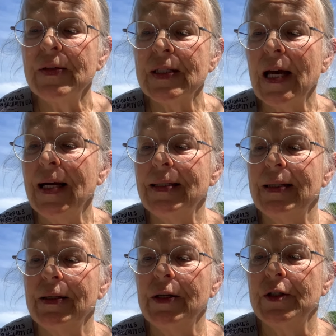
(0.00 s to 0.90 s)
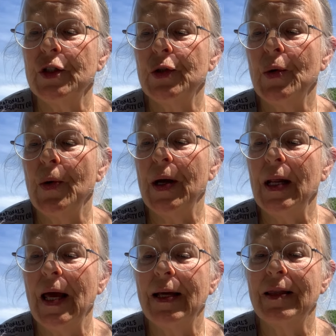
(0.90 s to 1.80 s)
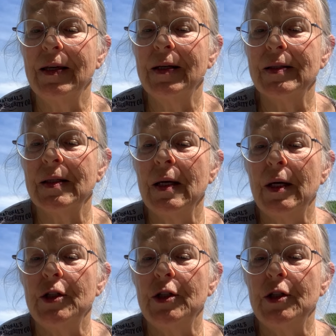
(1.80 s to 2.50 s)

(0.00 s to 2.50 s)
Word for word: cited a story like this